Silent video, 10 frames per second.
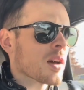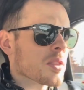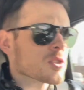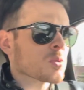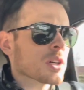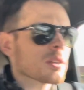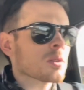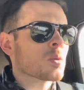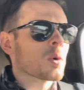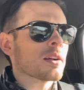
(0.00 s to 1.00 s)
this
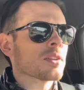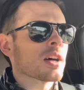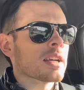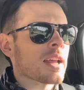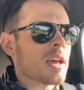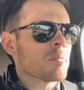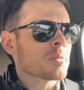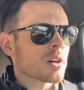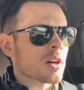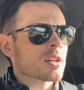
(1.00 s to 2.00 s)
one, while not an
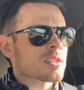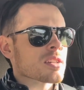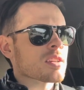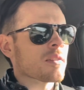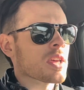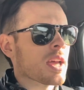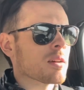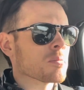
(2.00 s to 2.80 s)
M car, does have the M